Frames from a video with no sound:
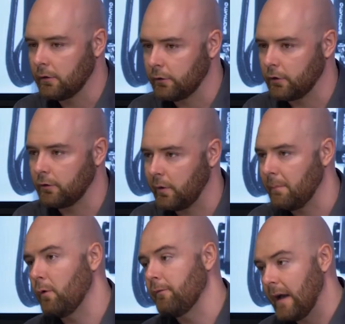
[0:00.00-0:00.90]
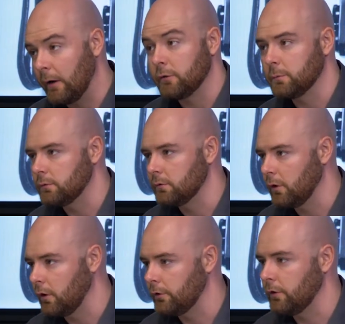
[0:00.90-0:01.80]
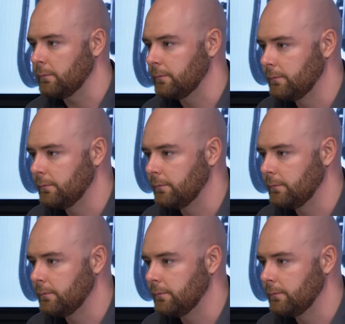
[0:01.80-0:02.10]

the software more valuable long term.